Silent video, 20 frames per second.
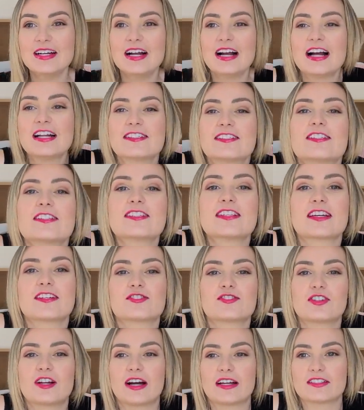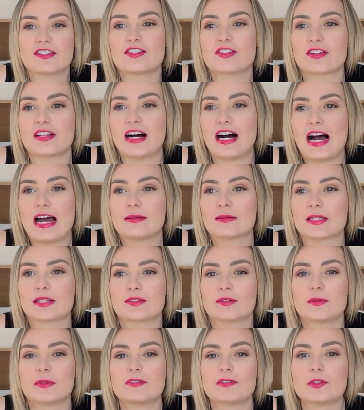And she's, like, trying to do the Heimlich
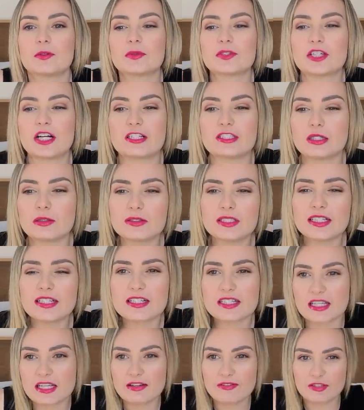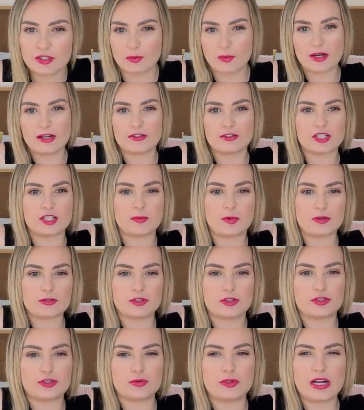remover, which I don't think is even the way you're supposed
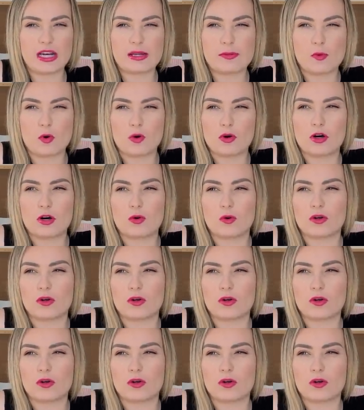to do it anymore,